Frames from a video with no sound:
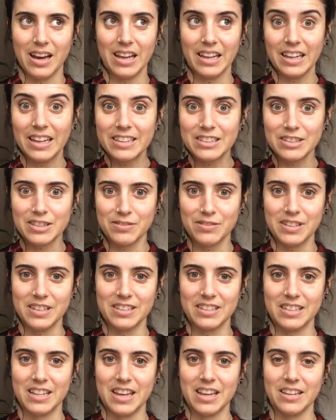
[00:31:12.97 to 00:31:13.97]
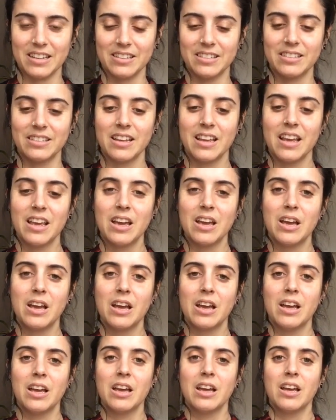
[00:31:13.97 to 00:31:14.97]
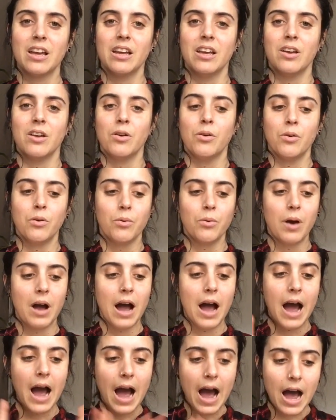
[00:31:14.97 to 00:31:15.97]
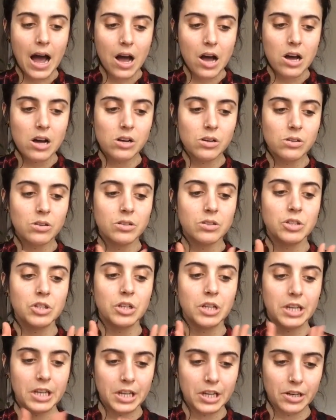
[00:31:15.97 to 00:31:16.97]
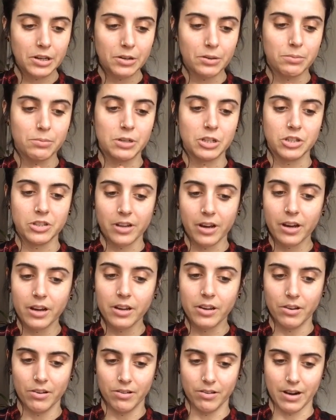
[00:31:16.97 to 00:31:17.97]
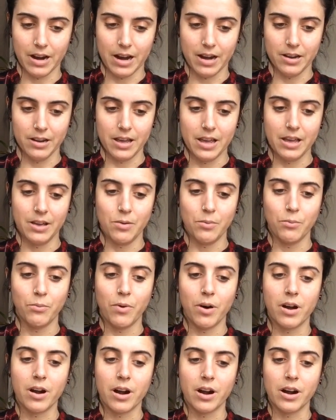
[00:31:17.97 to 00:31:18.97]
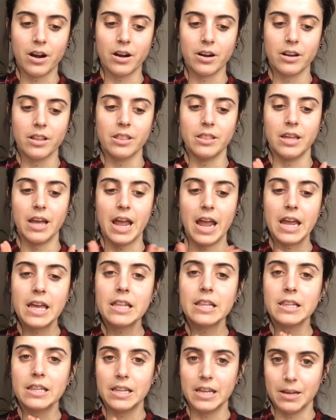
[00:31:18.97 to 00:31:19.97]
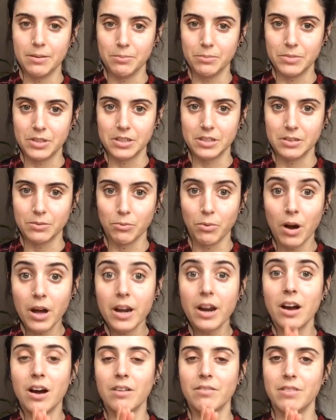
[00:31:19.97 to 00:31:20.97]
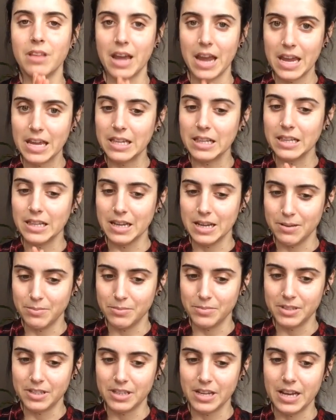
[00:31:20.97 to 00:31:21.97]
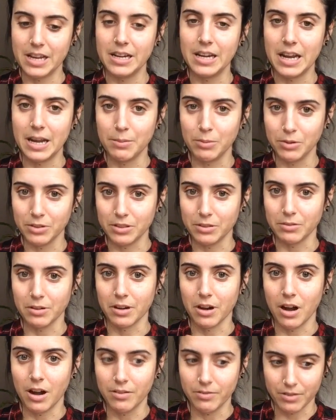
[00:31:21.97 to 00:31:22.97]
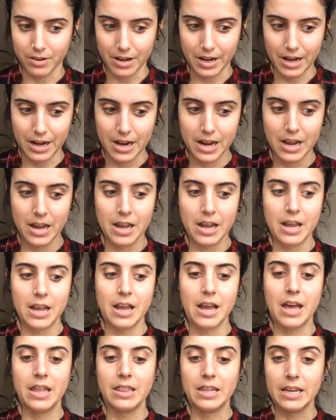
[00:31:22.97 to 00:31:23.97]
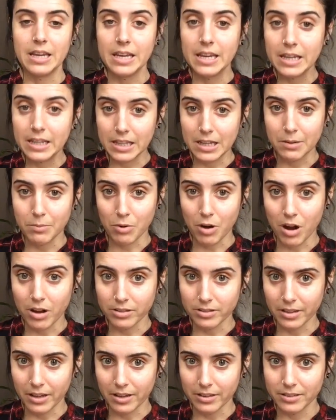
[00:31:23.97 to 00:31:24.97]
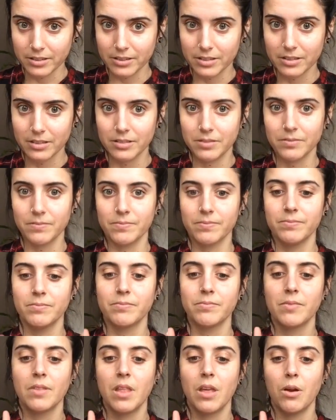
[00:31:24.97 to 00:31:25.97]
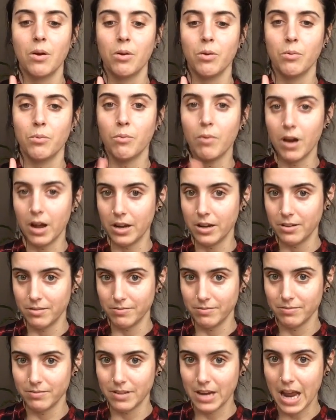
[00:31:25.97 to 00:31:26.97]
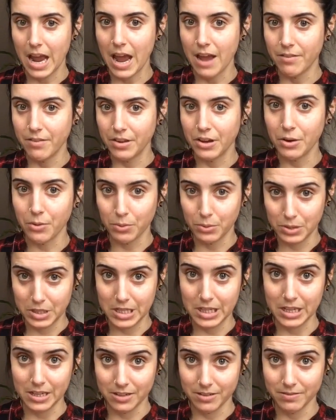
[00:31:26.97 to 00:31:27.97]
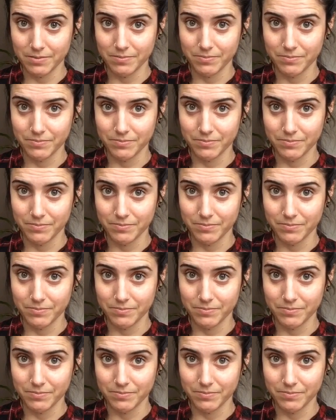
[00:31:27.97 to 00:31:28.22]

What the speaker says: list of these things: how to heal through Ashtanga Yoga. What are the 8 limbs? What of the 8 limbs enables the recovery and the healing process? 1, having a routine.